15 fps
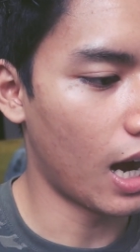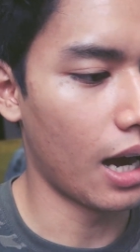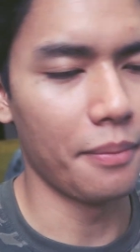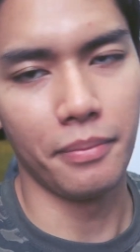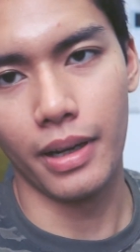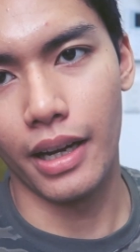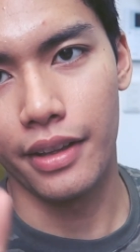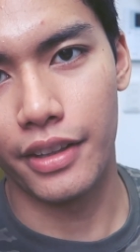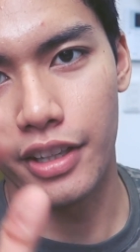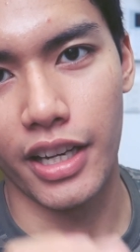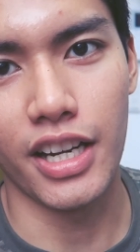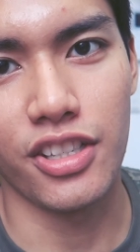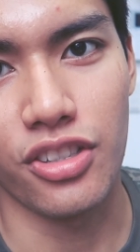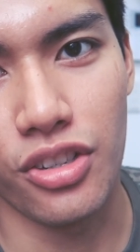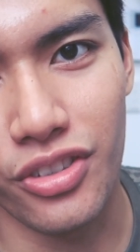I think you
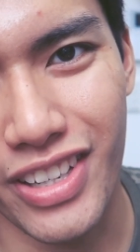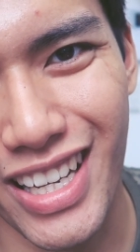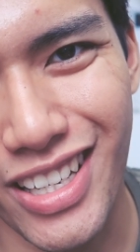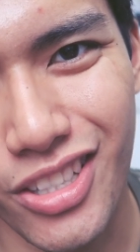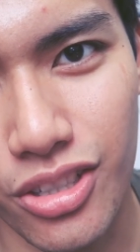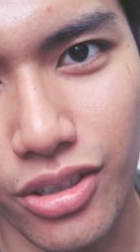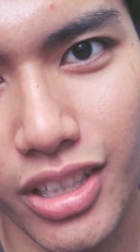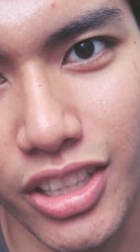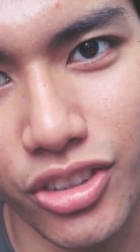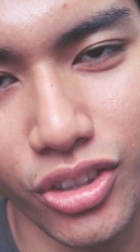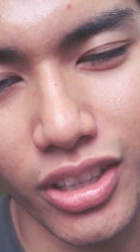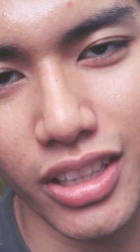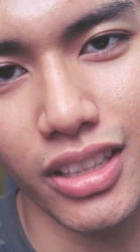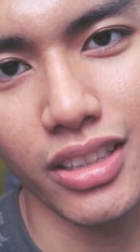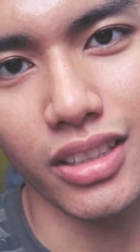guys know Daiso.
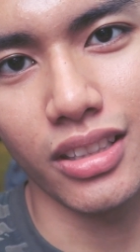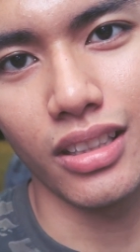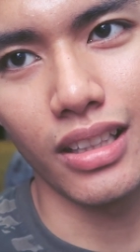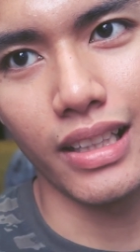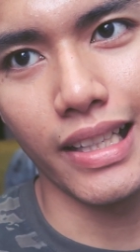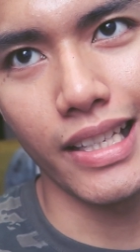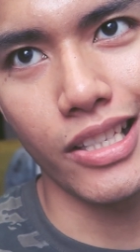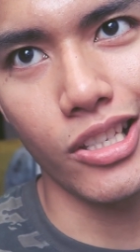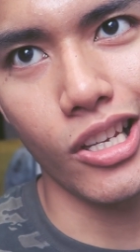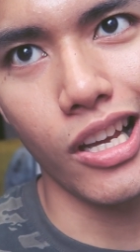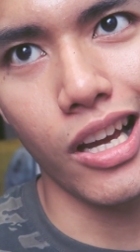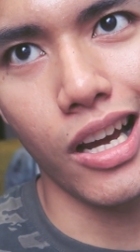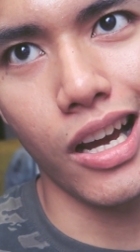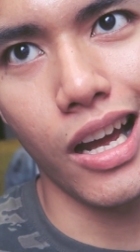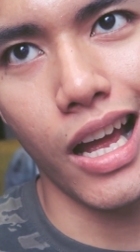There's
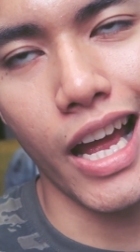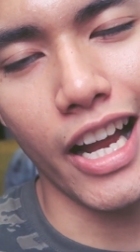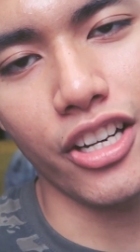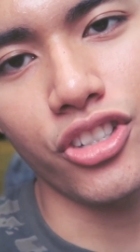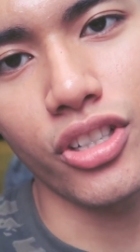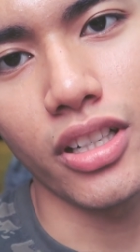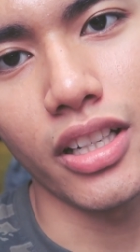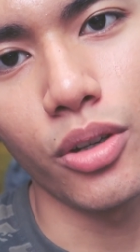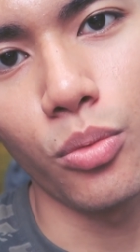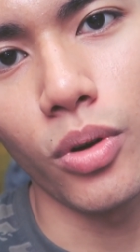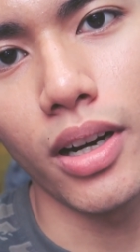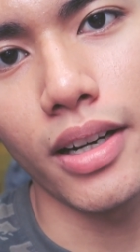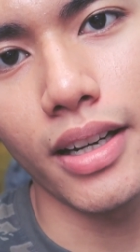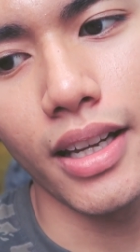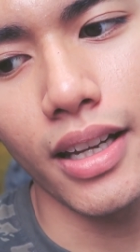actually
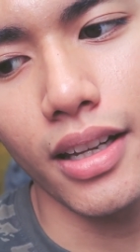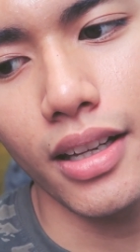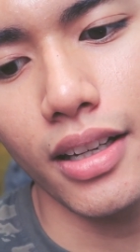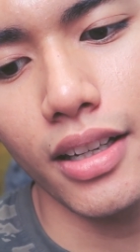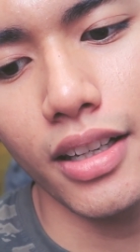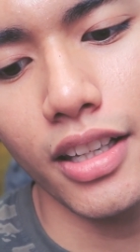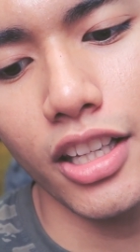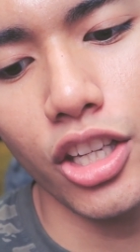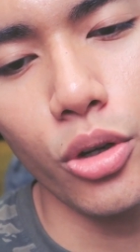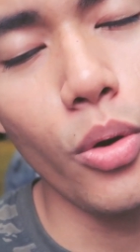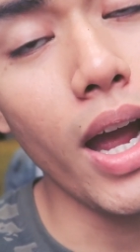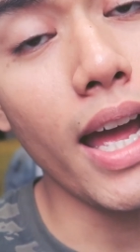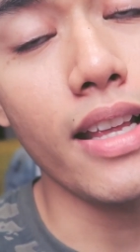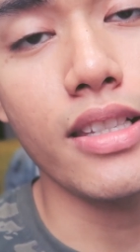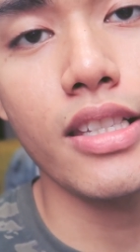one in the
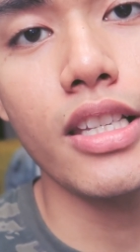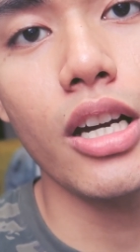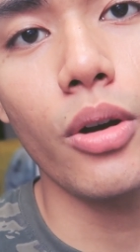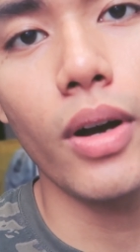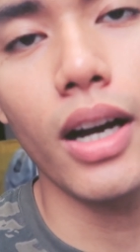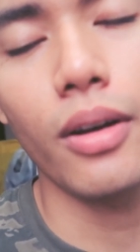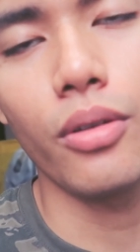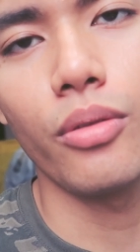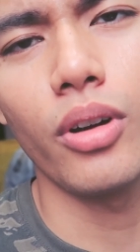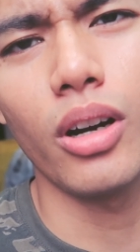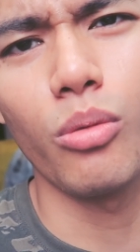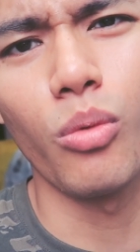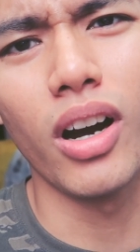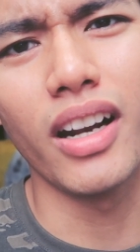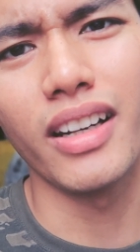US. So
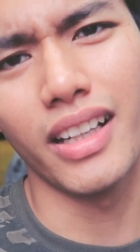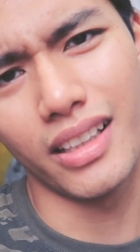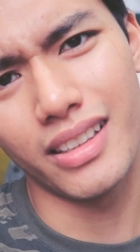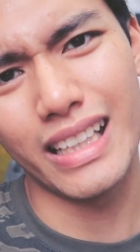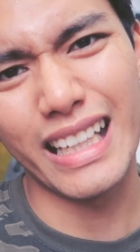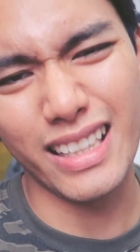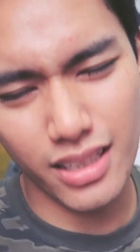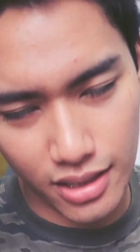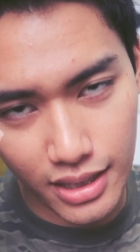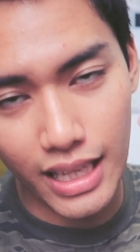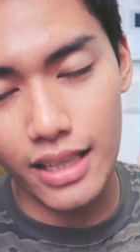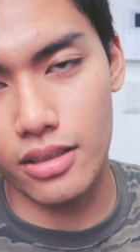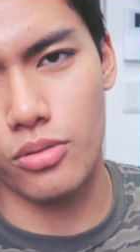well, one that it's